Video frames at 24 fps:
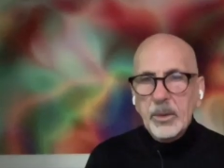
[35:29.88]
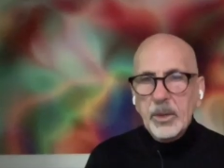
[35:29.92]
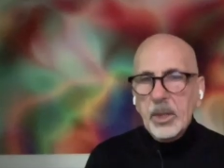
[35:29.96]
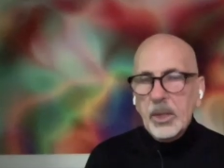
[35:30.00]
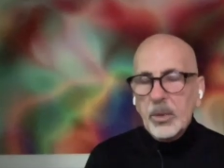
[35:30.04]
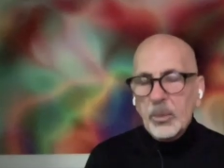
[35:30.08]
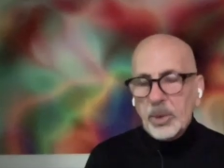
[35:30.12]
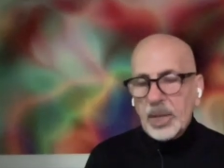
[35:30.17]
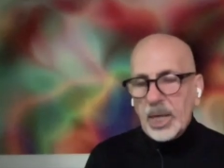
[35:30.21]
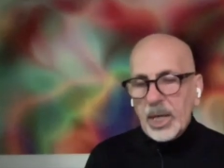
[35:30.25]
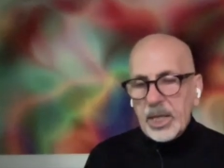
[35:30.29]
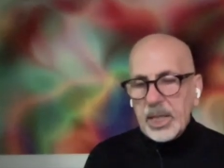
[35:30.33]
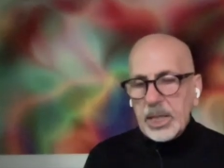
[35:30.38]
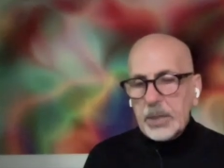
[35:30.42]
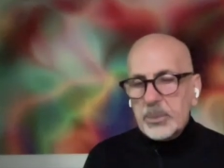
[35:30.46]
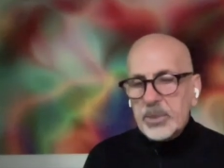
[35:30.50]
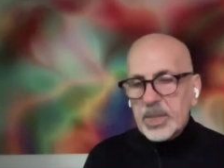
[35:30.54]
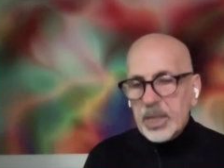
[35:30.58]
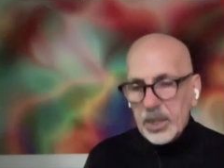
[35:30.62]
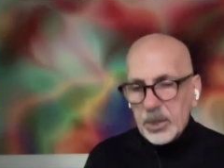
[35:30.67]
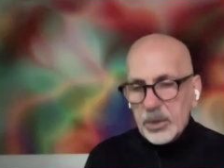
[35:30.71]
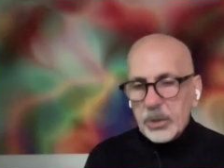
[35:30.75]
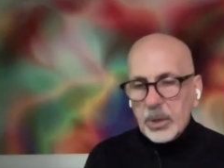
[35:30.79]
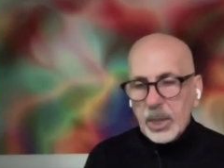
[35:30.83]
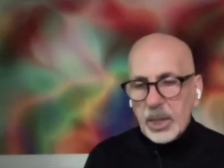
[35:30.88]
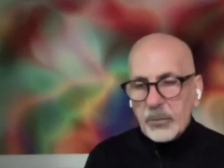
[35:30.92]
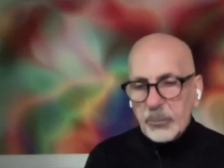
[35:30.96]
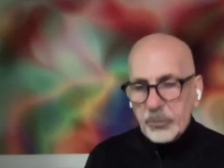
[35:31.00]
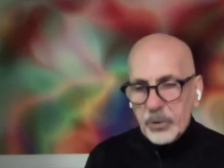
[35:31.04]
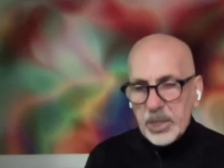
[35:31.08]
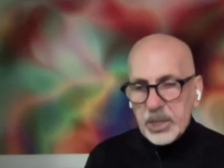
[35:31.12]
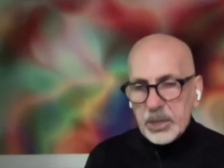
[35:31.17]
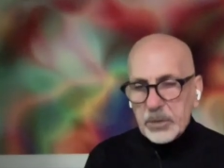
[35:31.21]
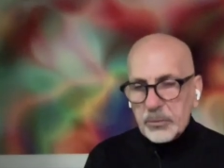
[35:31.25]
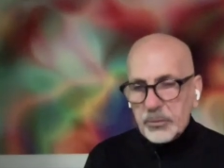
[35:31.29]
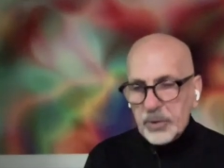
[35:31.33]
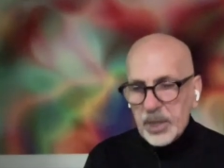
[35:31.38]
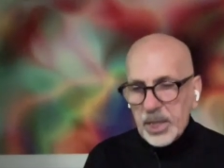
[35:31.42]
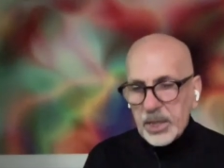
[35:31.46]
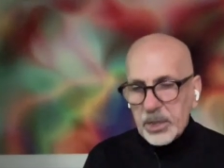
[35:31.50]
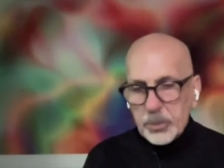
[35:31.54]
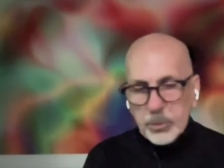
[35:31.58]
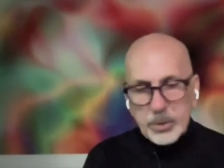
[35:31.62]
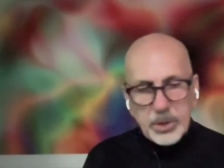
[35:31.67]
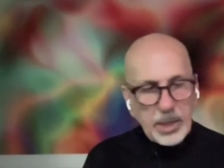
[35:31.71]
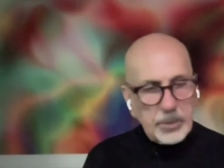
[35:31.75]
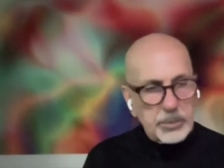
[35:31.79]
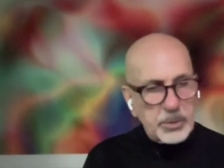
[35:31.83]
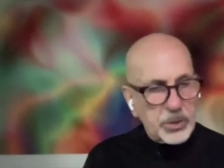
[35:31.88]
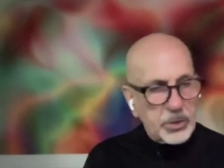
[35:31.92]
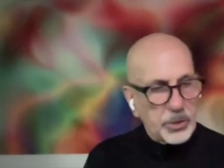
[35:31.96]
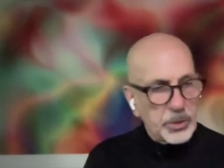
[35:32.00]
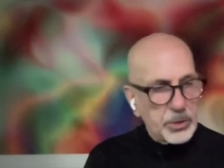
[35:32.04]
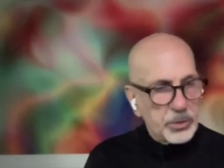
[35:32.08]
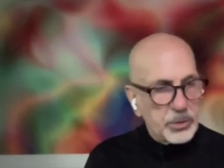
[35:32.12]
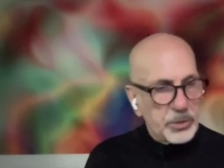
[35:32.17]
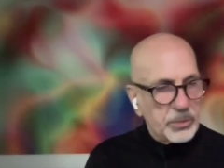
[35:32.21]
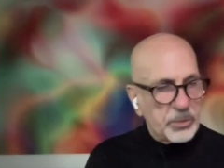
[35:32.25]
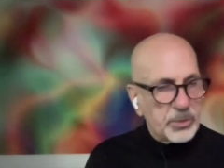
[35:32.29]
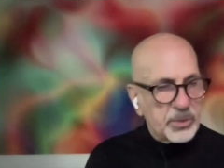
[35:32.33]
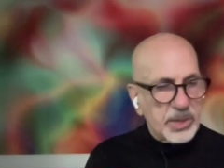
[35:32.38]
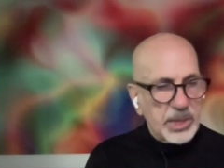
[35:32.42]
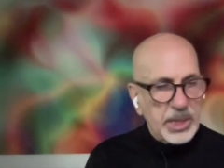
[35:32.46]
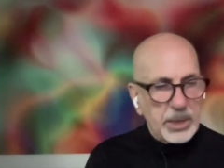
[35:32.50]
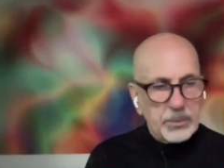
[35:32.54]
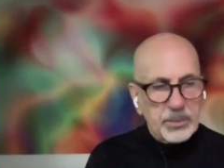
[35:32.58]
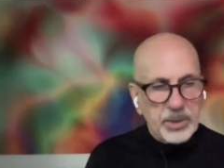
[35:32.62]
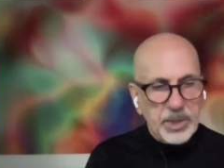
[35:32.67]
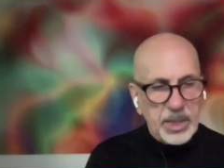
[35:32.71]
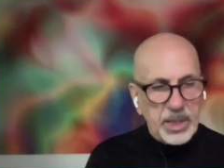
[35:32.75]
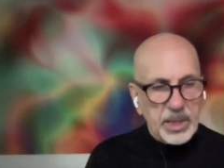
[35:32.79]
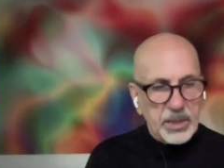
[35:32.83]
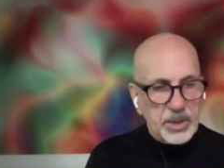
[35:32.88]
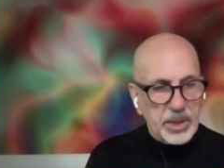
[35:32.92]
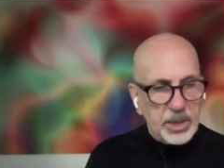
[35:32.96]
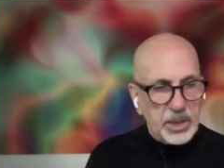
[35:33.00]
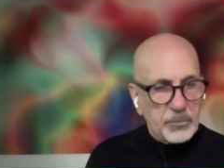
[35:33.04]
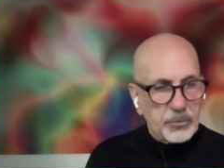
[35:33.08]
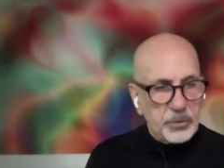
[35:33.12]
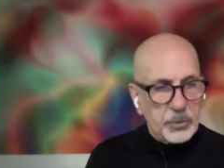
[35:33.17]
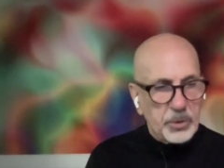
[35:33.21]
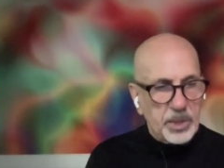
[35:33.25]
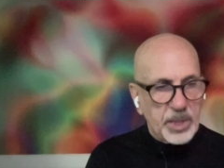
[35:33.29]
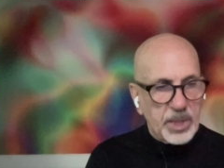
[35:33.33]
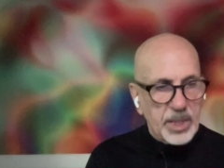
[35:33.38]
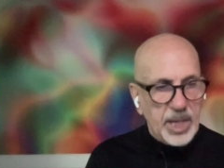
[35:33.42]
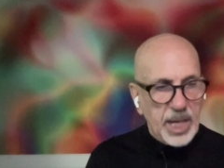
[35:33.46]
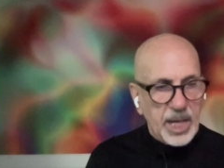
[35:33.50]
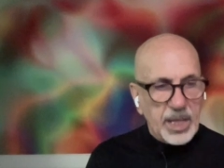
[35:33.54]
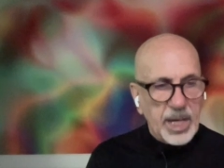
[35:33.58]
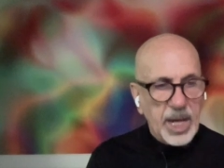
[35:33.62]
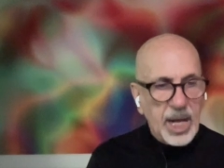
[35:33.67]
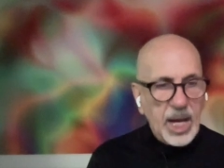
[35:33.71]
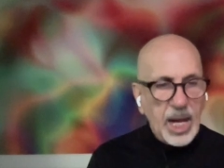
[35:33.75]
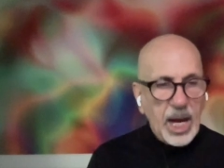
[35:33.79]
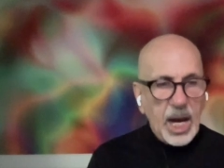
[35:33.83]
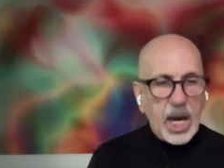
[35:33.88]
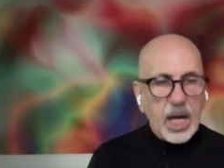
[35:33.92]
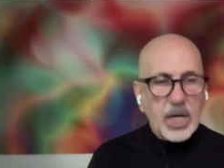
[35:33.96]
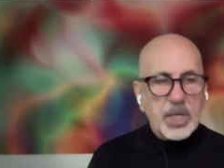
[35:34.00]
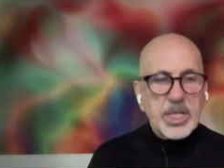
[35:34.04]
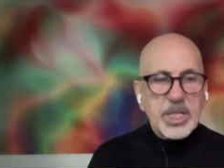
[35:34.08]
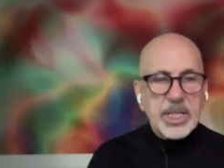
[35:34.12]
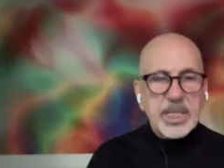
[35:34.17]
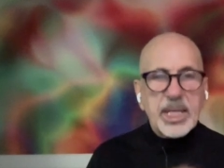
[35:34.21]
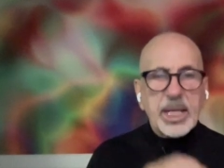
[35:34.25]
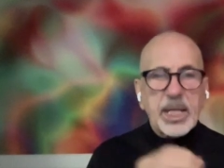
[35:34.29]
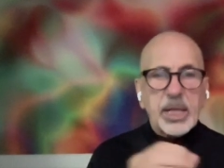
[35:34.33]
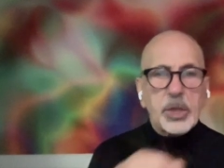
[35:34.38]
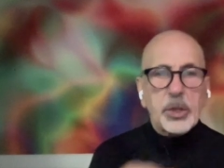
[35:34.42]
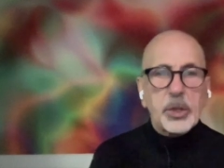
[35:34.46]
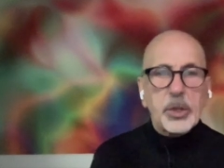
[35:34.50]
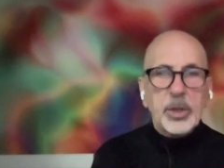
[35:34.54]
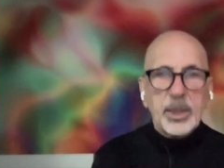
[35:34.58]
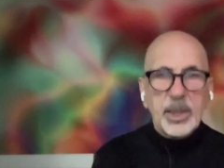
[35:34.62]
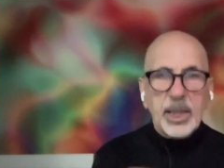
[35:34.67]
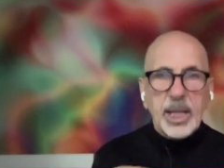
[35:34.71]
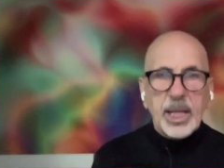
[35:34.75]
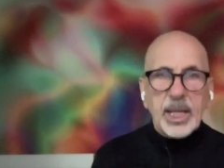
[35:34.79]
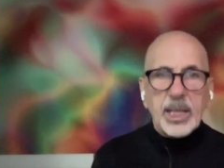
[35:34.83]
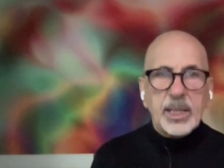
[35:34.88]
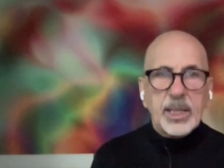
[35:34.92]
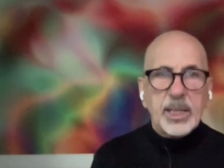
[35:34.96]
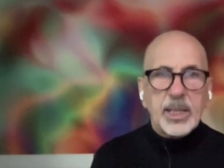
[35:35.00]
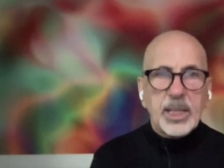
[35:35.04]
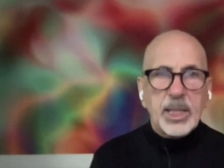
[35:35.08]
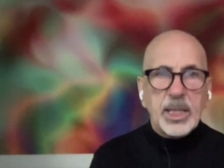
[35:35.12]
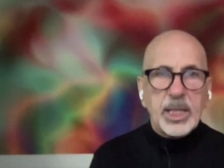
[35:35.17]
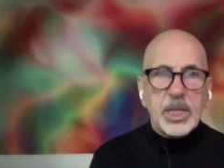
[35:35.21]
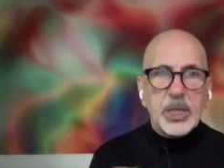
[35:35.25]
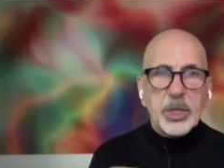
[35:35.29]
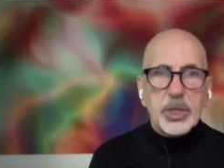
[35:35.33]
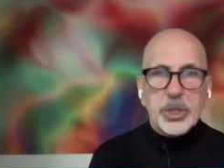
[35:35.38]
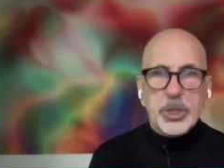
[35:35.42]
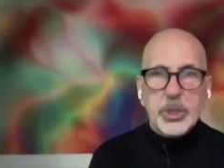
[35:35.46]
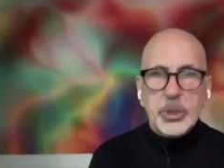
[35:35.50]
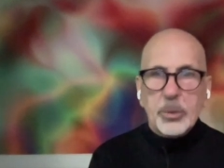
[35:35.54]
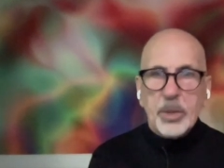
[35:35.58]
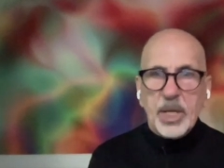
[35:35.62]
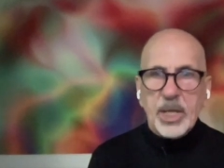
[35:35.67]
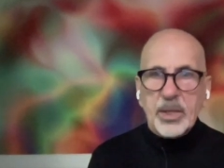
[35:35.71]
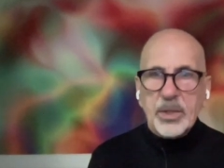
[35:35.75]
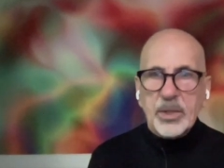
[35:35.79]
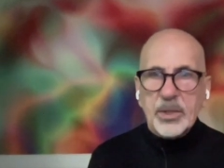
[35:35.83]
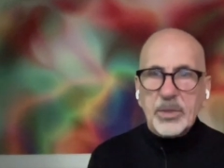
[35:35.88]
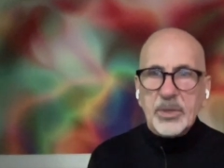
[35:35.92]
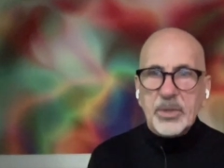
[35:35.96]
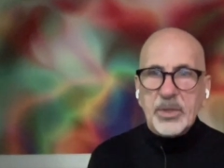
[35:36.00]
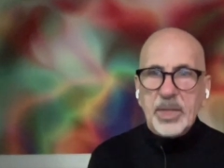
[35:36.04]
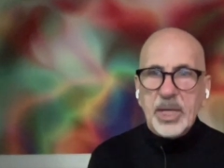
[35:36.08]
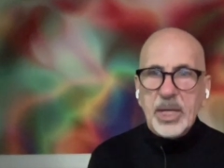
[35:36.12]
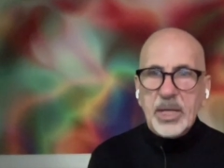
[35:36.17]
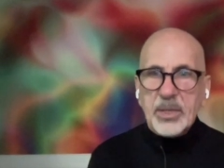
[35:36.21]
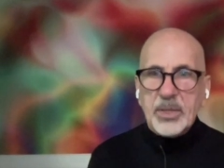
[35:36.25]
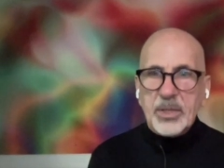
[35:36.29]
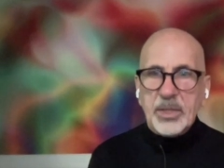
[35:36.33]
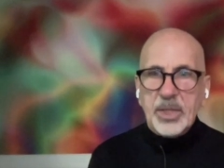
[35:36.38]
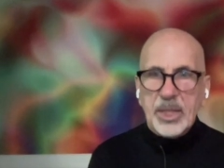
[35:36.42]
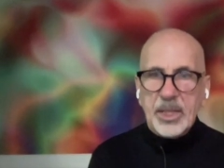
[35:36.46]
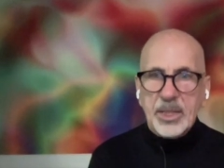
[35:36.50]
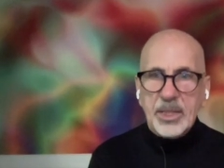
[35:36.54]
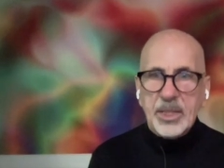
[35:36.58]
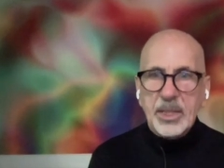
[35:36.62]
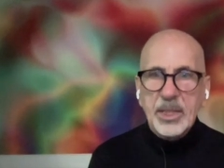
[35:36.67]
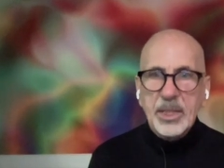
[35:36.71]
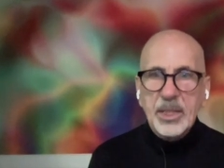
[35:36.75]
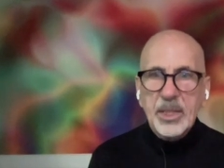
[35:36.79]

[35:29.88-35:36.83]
what I keep saying to our French friends, because I'm sure you do the same thing, that if you cannot articulate the issue and discuss it,